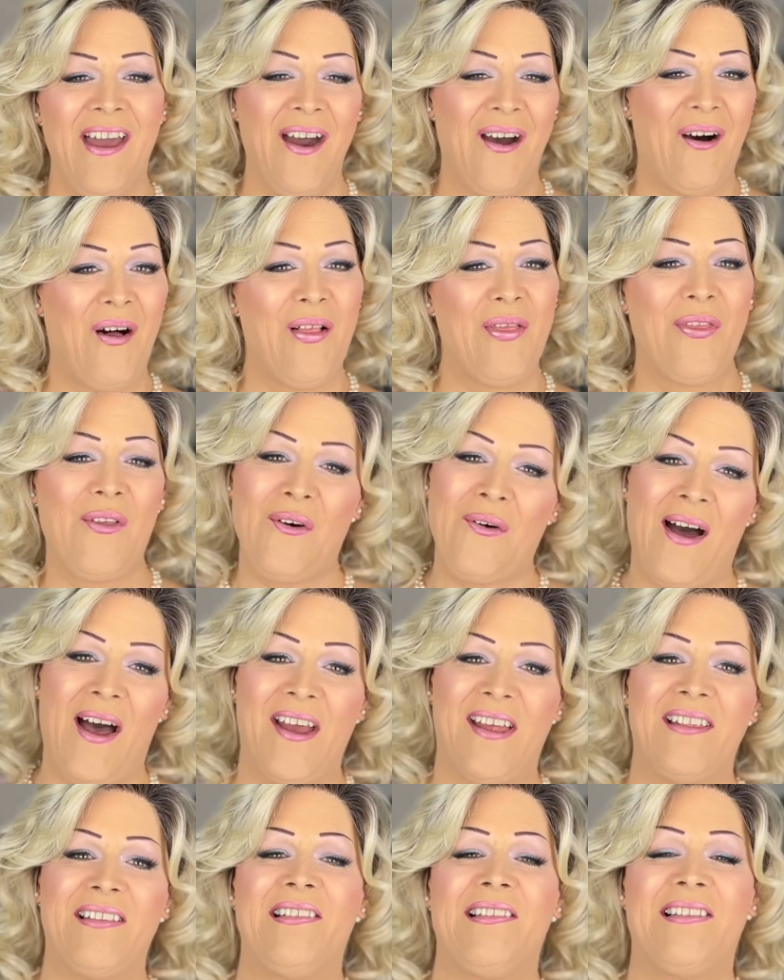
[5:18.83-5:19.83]
Although
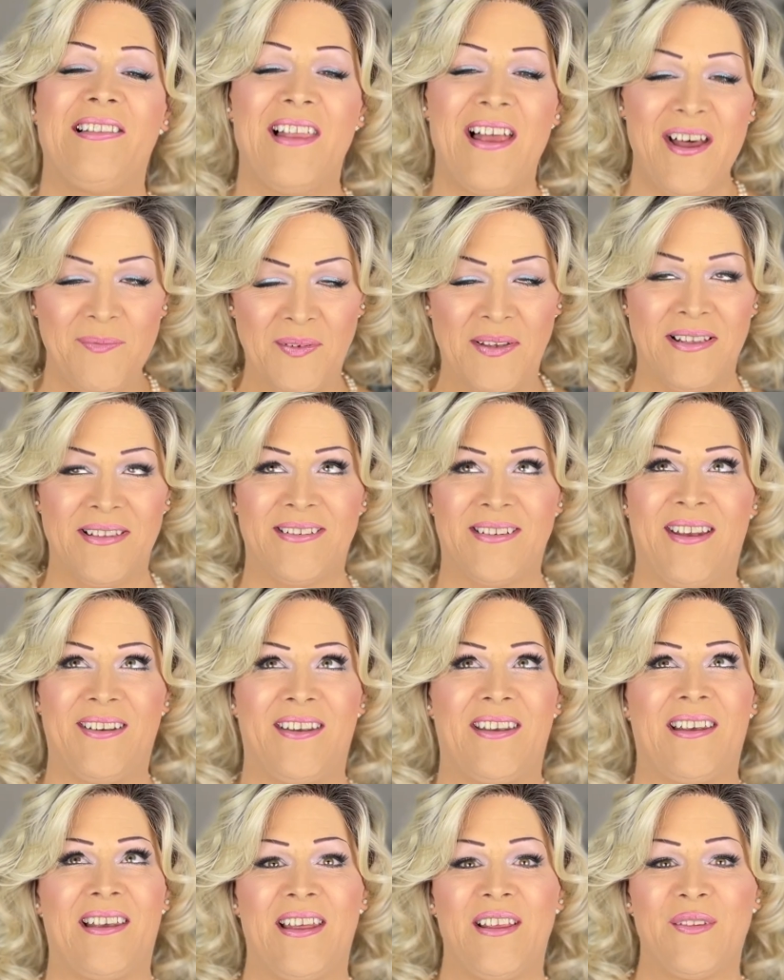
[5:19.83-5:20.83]
I love
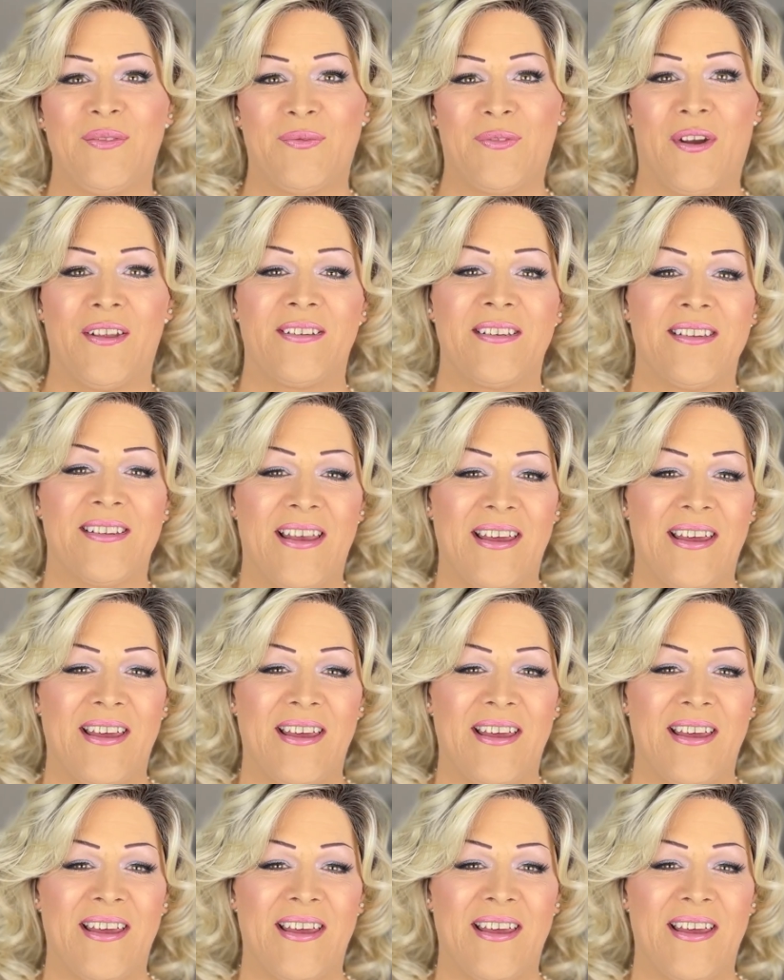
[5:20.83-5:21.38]
extended lace fronts,